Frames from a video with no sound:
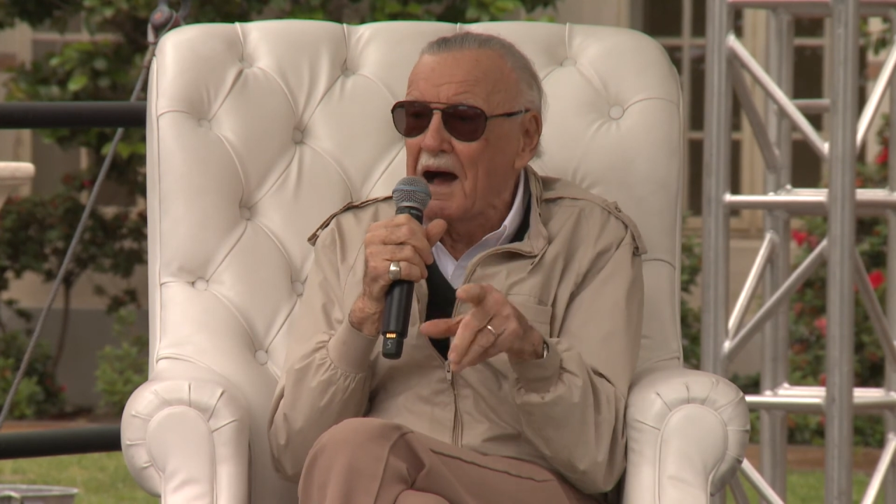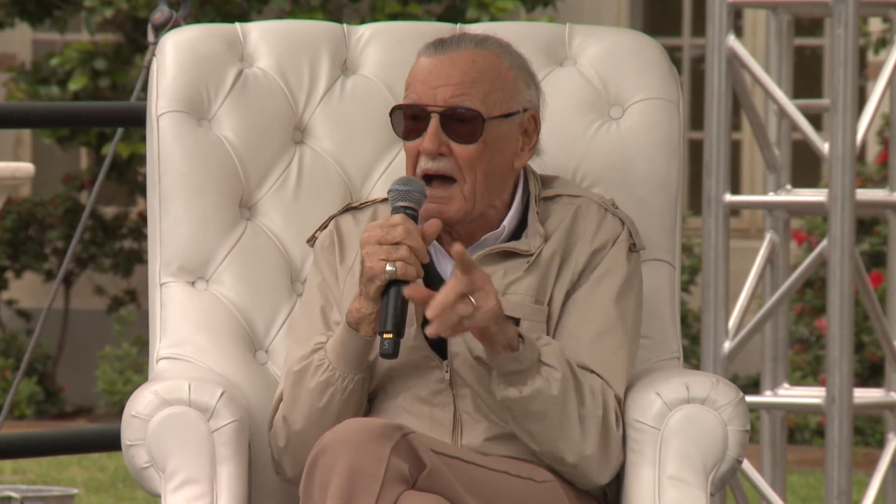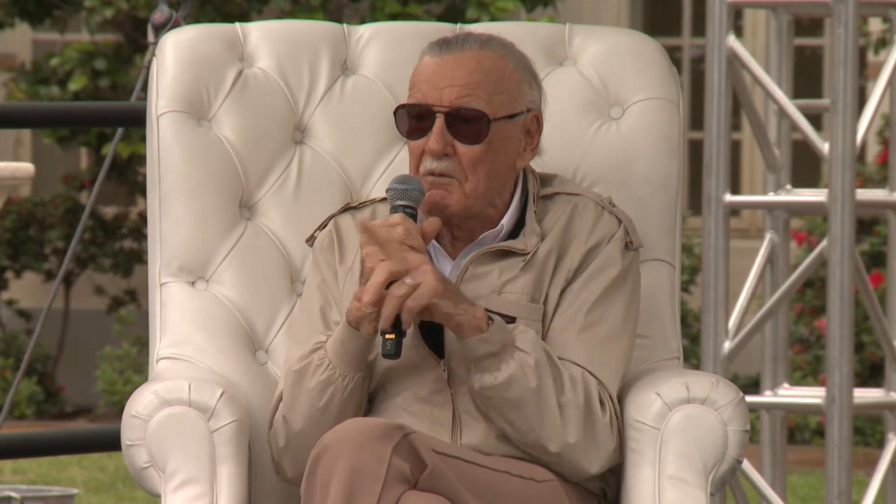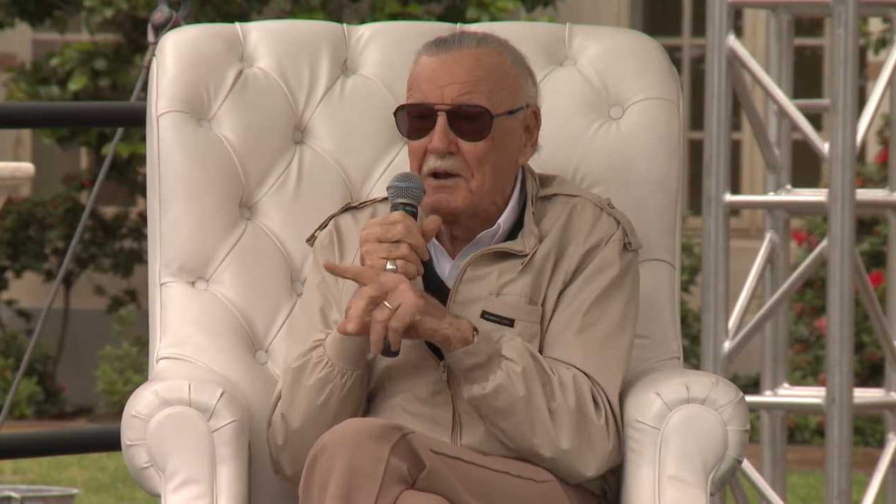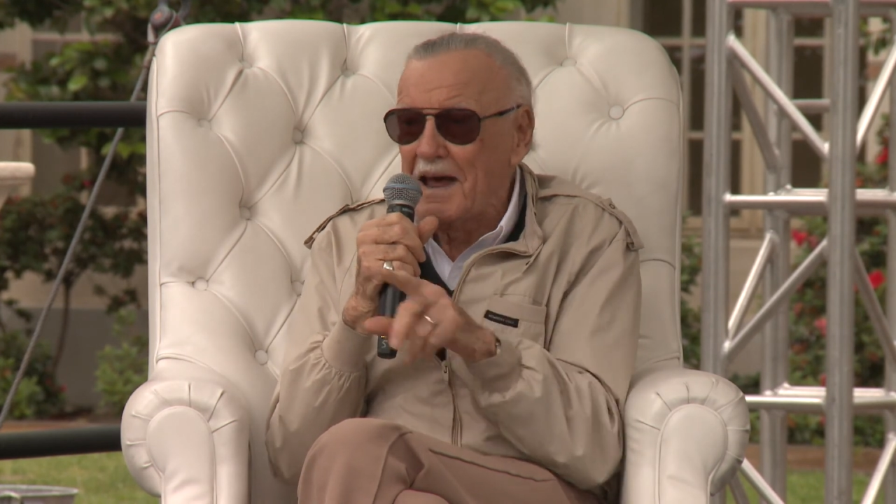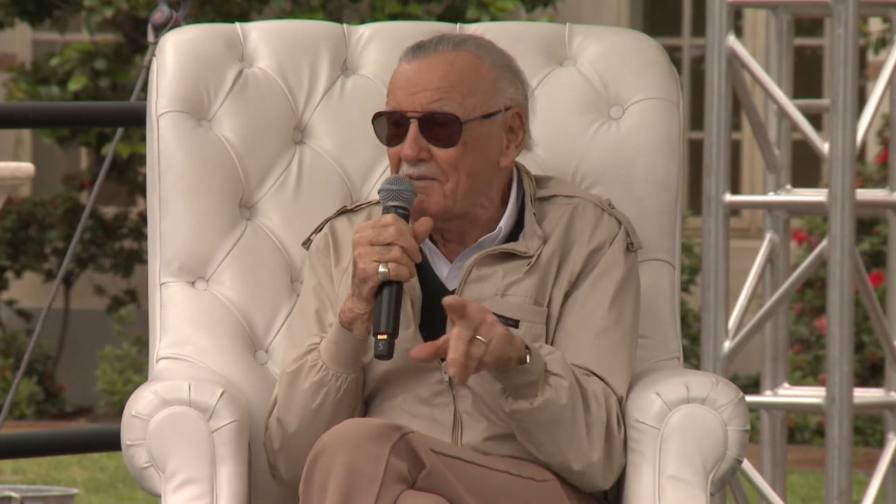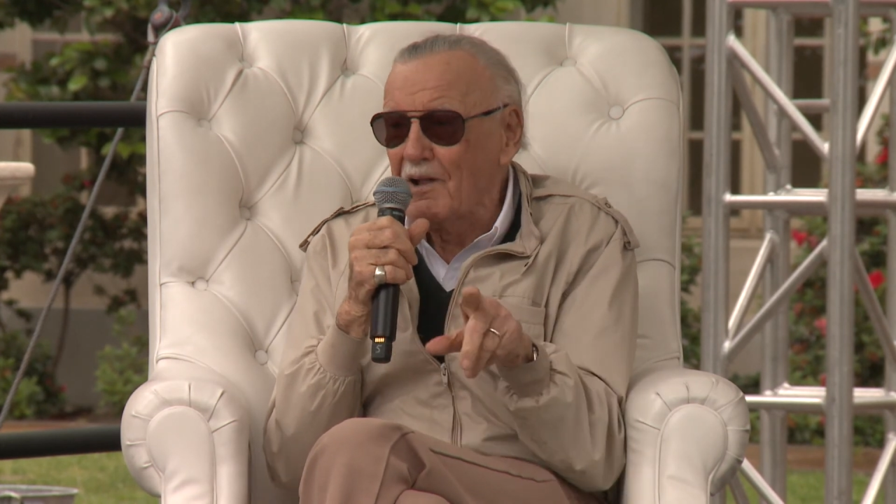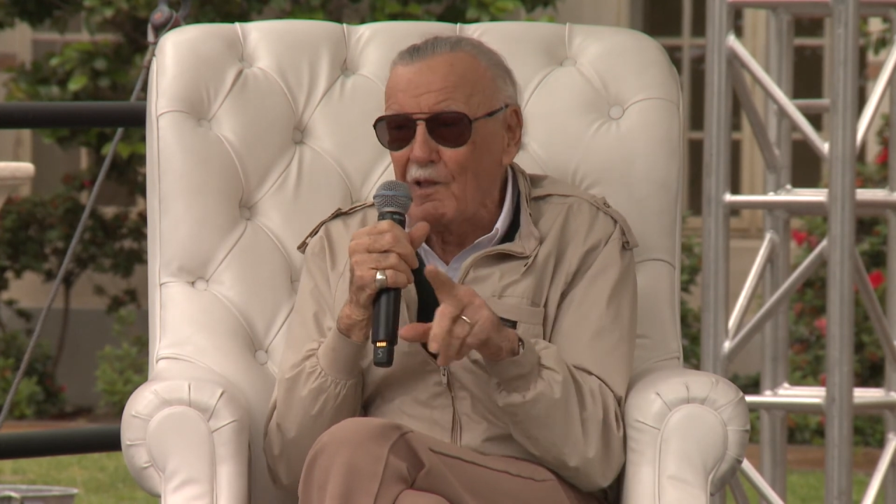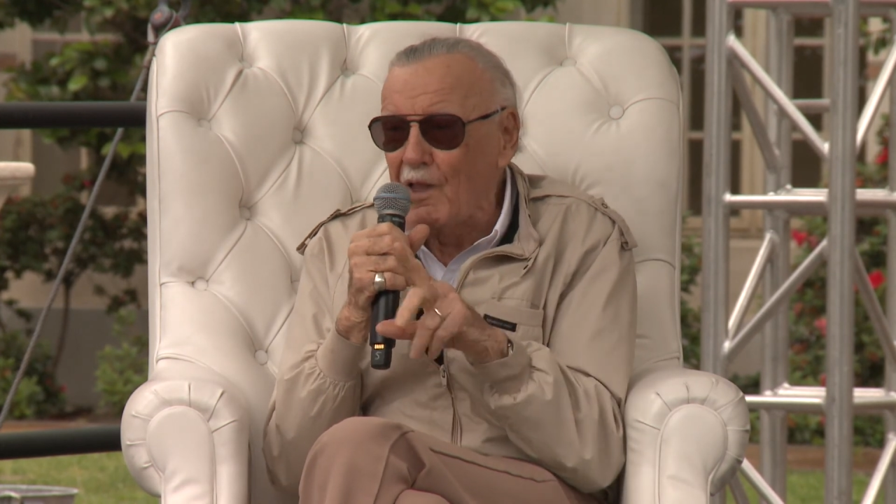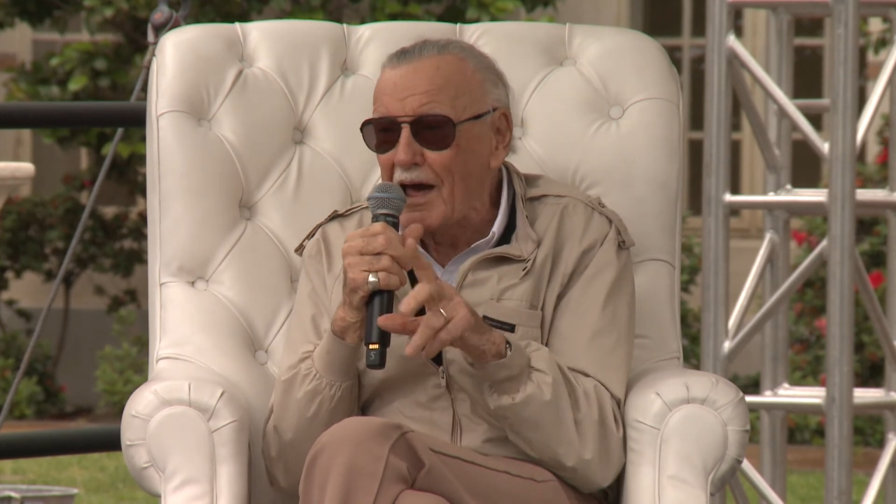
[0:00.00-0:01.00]
I would have
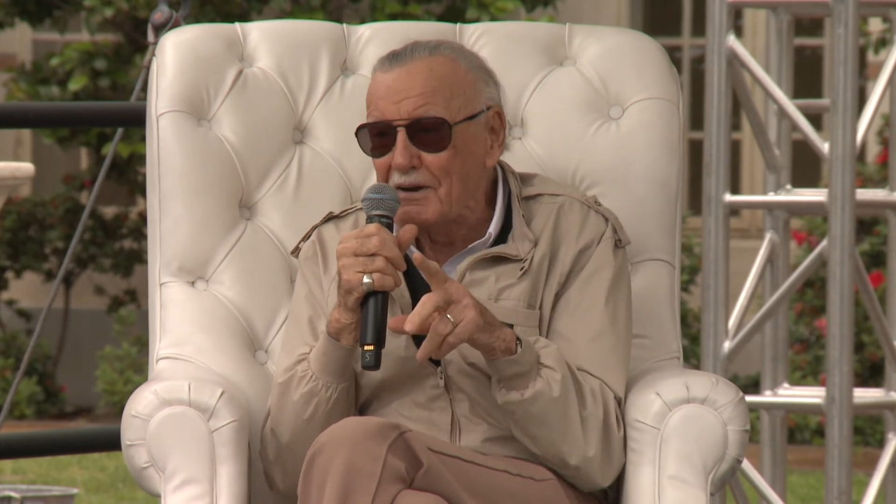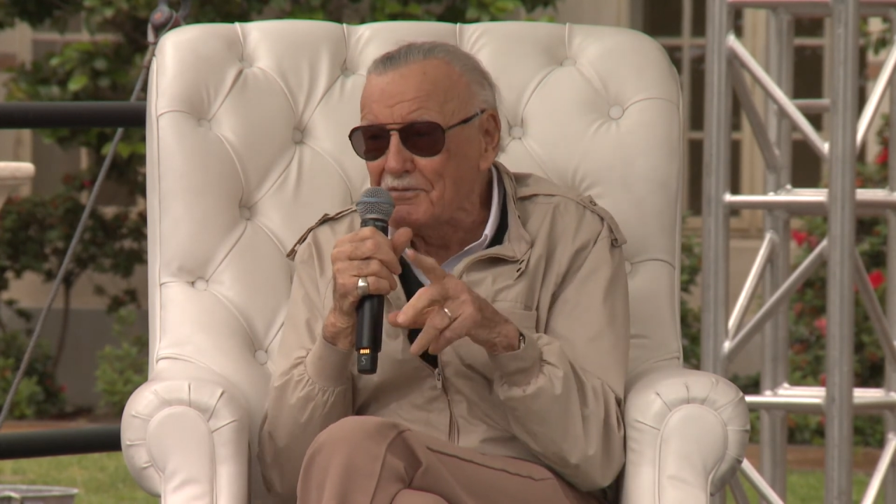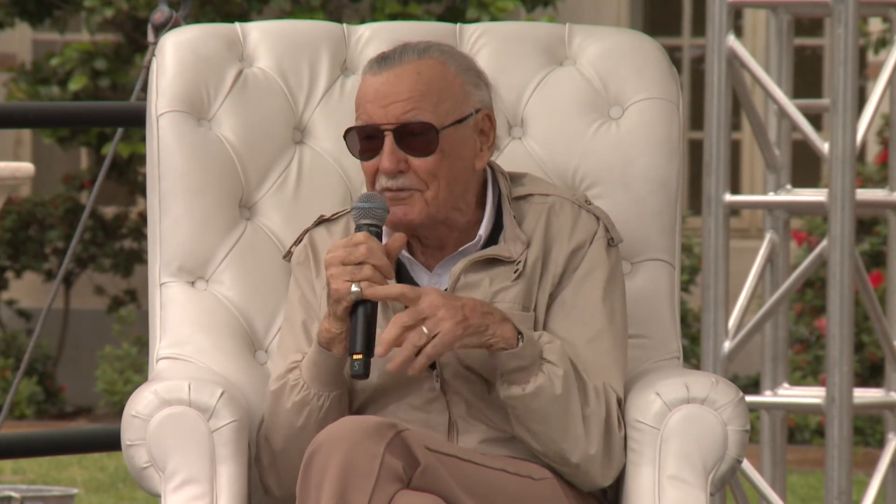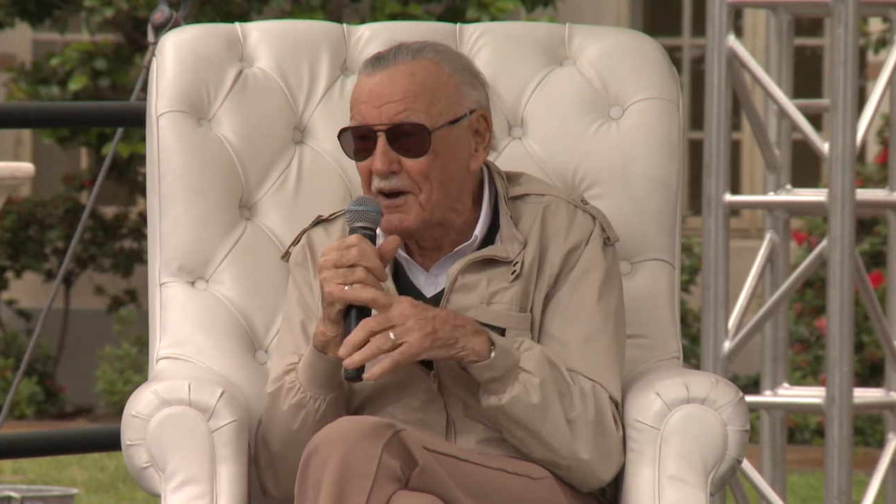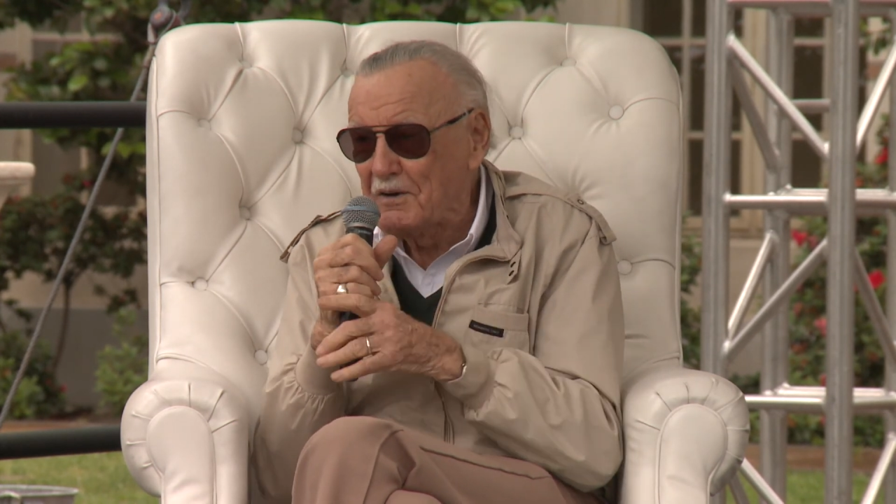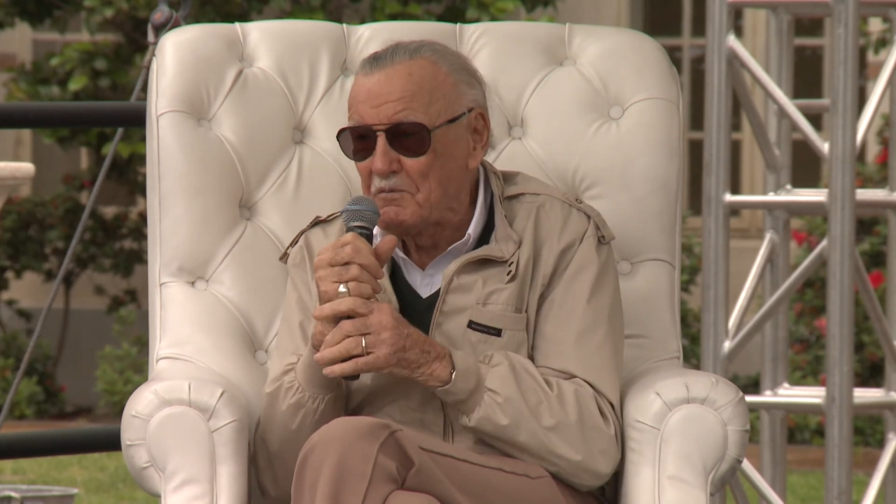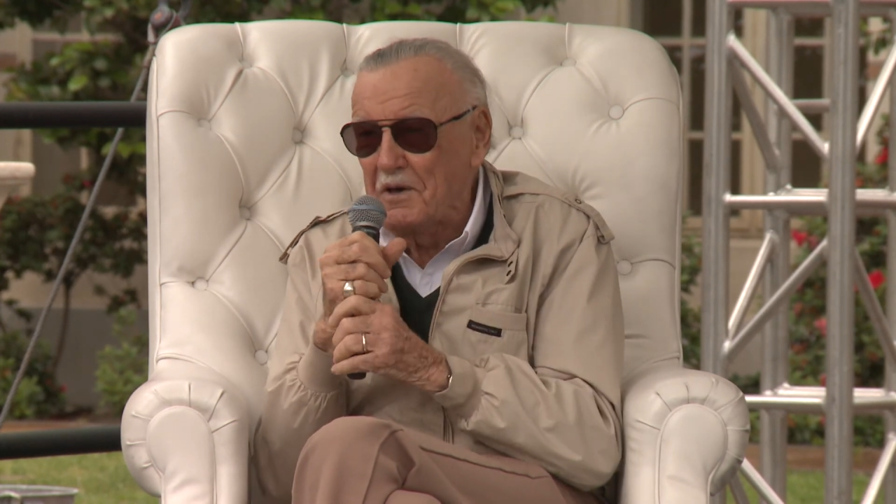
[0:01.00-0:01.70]
a lot of fun